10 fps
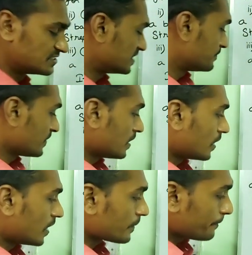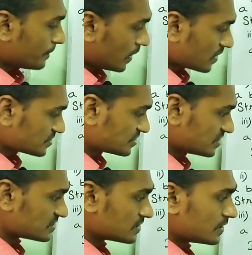gene or Bar
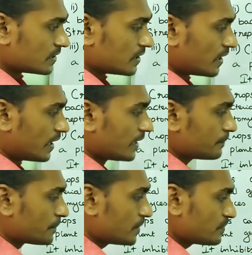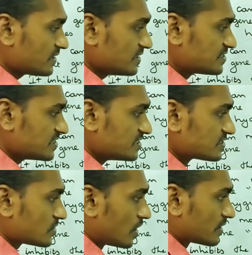gene, and PPT
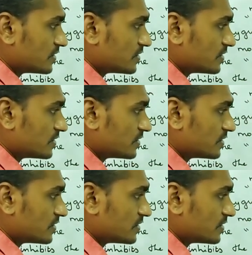genes are